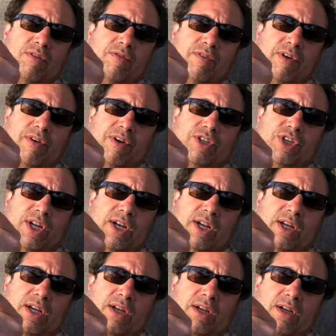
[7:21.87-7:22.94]
Very
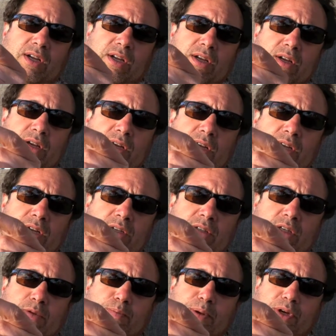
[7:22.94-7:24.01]
gently.
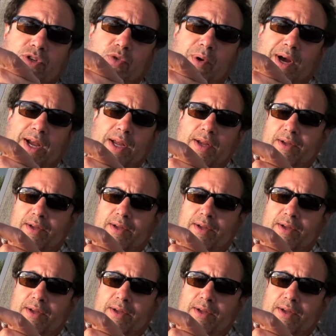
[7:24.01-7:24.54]
Just peels away.